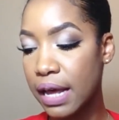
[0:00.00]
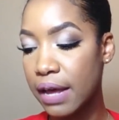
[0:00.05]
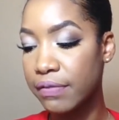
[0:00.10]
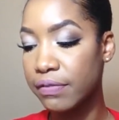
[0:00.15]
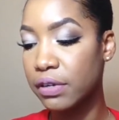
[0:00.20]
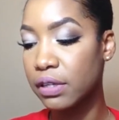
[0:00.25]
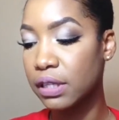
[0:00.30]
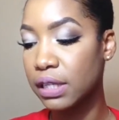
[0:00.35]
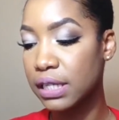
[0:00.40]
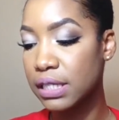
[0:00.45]

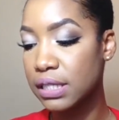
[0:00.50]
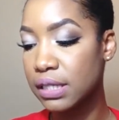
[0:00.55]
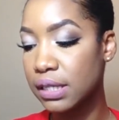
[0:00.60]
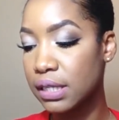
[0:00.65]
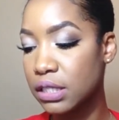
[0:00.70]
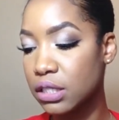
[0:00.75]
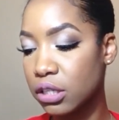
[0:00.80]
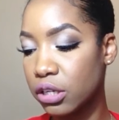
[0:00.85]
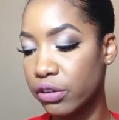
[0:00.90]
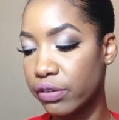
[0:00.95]

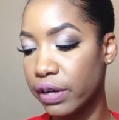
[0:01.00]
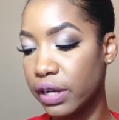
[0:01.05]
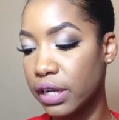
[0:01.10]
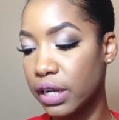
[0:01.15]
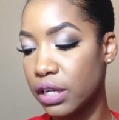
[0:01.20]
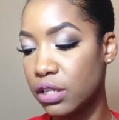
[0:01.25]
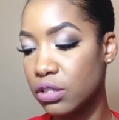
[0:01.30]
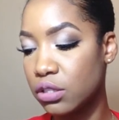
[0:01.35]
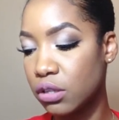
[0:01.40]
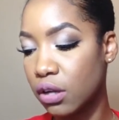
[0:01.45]
effortlessly to create
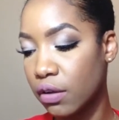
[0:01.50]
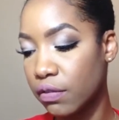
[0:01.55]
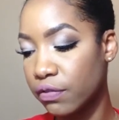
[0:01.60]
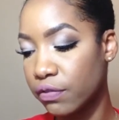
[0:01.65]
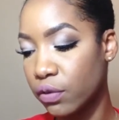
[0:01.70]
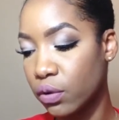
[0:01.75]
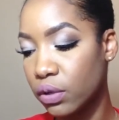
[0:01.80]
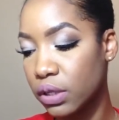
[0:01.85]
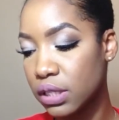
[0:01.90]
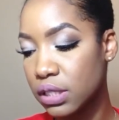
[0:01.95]
a soft
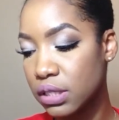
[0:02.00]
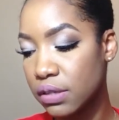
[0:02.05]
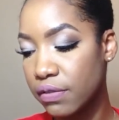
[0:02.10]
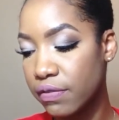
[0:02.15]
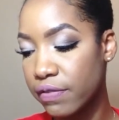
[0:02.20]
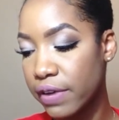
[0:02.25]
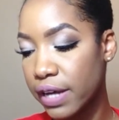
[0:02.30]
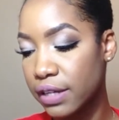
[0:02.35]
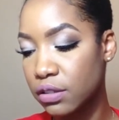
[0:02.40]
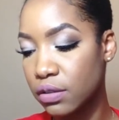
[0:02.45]
focus
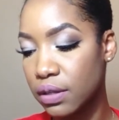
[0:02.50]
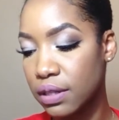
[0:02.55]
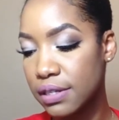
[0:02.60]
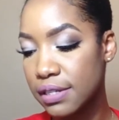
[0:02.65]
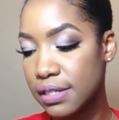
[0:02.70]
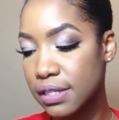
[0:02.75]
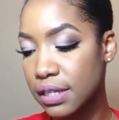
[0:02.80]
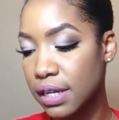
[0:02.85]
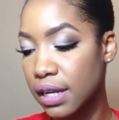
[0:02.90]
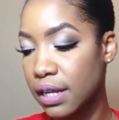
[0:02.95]
effect on
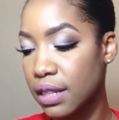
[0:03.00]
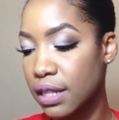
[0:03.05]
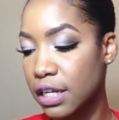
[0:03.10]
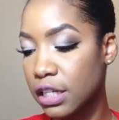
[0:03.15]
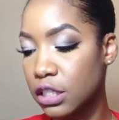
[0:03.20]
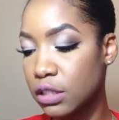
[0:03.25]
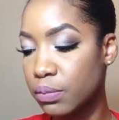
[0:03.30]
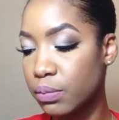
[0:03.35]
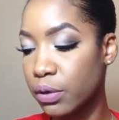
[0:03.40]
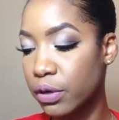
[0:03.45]
the skin
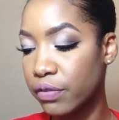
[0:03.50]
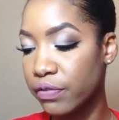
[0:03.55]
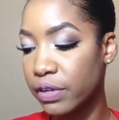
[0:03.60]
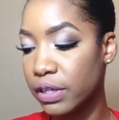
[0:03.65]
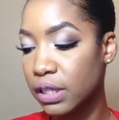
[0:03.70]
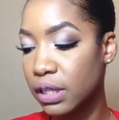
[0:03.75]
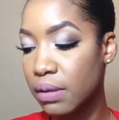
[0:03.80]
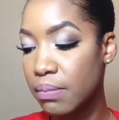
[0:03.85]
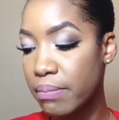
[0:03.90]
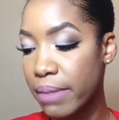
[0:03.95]
that's
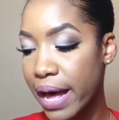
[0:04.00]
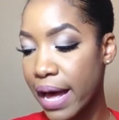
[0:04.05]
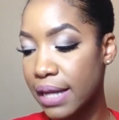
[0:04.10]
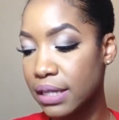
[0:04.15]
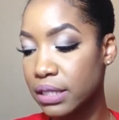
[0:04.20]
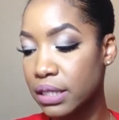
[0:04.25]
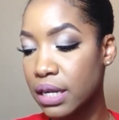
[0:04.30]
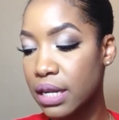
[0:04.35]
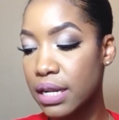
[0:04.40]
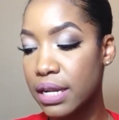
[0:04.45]
perfectly
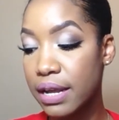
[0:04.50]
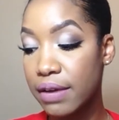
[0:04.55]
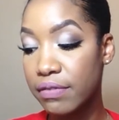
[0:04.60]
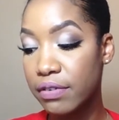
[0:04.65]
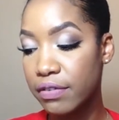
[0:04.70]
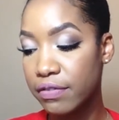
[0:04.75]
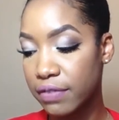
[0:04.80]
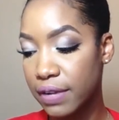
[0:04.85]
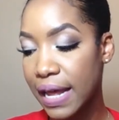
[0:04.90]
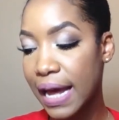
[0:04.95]
matte,
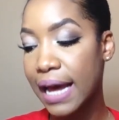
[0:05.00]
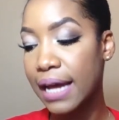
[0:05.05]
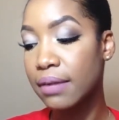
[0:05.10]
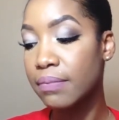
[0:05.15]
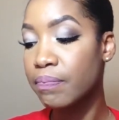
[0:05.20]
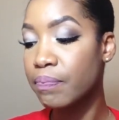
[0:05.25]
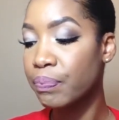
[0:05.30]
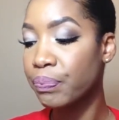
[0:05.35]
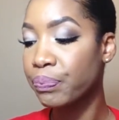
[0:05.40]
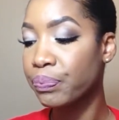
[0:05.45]
never flat.